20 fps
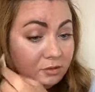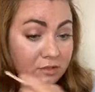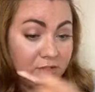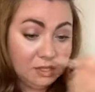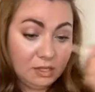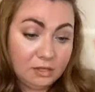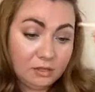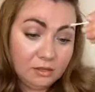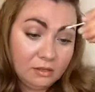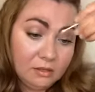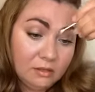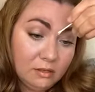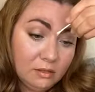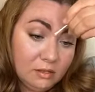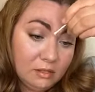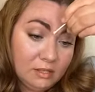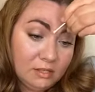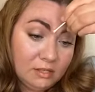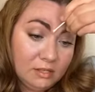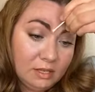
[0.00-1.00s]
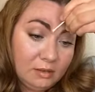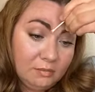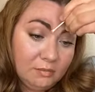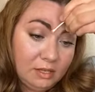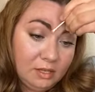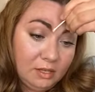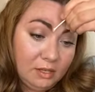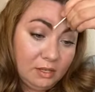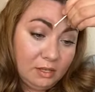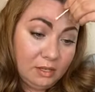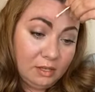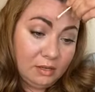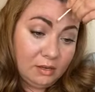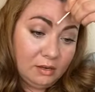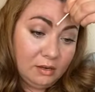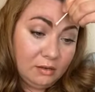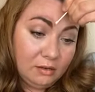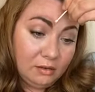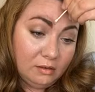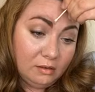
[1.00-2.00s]
See? The same thing
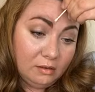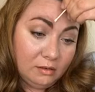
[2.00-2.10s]
here.